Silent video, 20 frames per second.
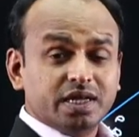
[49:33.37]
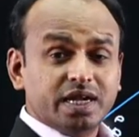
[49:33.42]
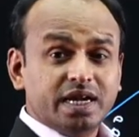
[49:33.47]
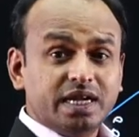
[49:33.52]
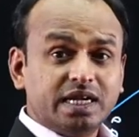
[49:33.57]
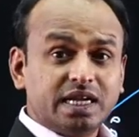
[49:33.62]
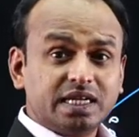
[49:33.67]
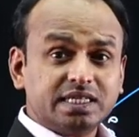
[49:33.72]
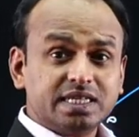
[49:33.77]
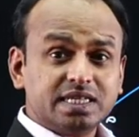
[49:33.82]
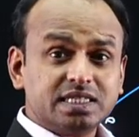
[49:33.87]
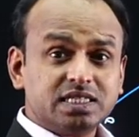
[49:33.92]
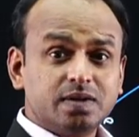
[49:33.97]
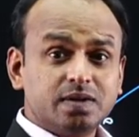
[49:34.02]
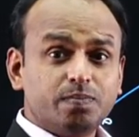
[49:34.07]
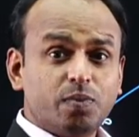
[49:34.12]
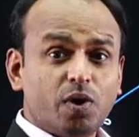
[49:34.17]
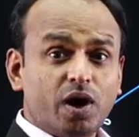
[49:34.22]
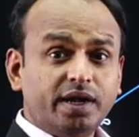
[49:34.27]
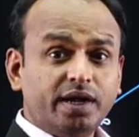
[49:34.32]

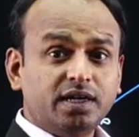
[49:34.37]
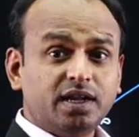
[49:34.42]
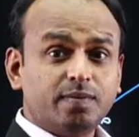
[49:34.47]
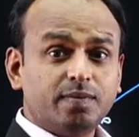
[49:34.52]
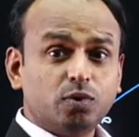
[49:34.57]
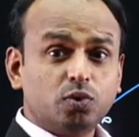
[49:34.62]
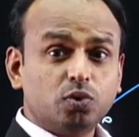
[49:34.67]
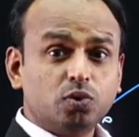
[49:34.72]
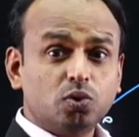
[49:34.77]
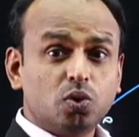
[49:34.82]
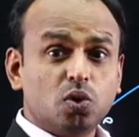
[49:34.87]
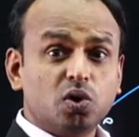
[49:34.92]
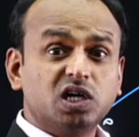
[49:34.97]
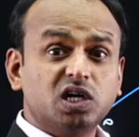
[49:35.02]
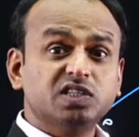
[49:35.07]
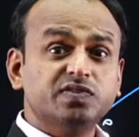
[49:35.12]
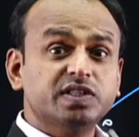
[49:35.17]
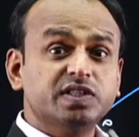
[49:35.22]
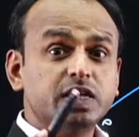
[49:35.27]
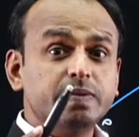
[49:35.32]
intersection point of root
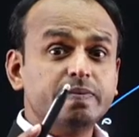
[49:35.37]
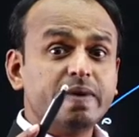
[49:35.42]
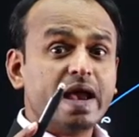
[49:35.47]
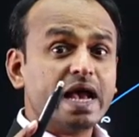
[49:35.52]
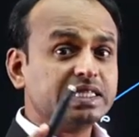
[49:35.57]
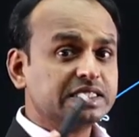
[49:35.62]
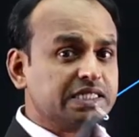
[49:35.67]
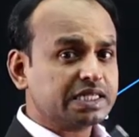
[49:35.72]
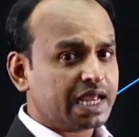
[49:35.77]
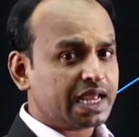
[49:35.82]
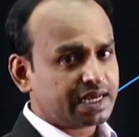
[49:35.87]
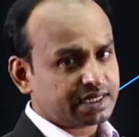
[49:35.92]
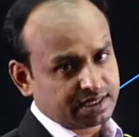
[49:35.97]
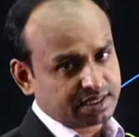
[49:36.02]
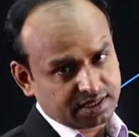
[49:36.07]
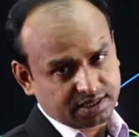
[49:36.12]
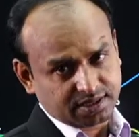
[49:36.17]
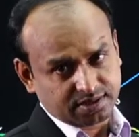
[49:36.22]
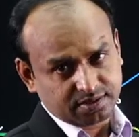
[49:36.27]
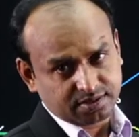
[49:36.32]
locus with imaginary
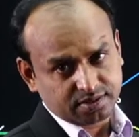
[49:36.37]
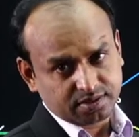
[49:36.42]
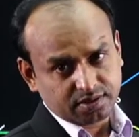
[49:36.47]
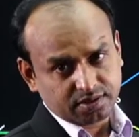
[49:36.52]
axis.